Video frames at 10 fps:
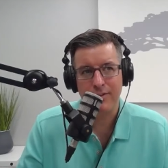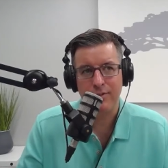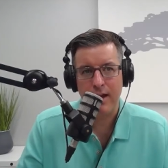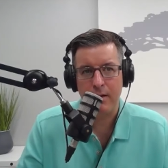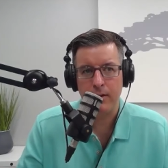this
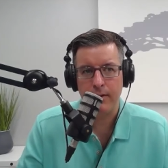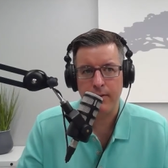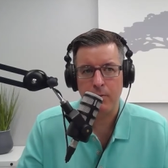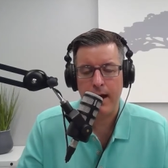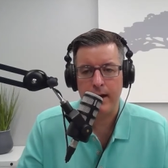is not really
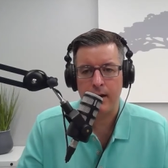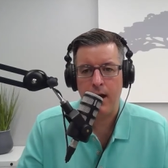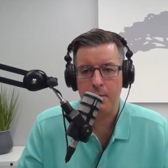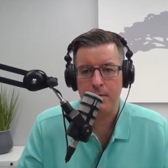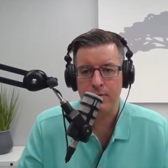the right
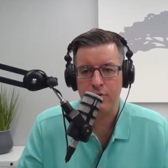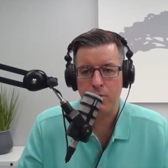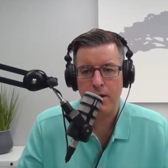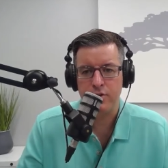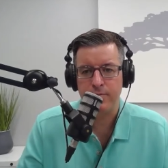economy
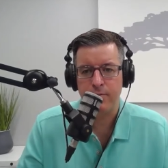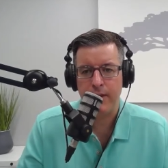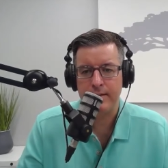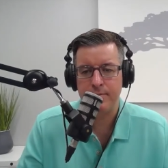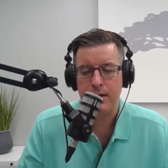situation for
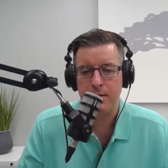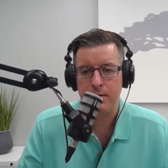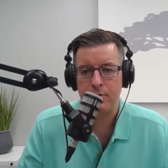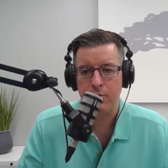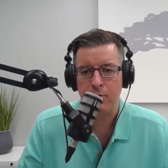that to
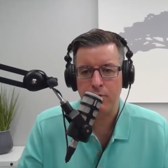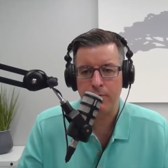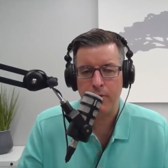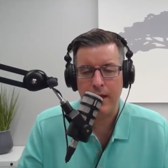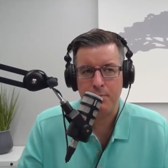be, to,
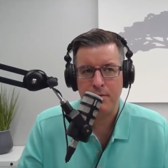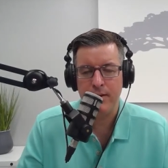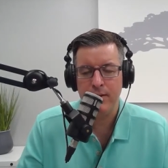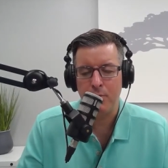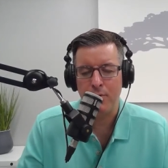to, for that to be
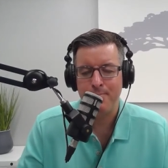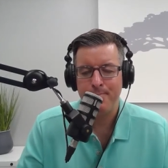feasible.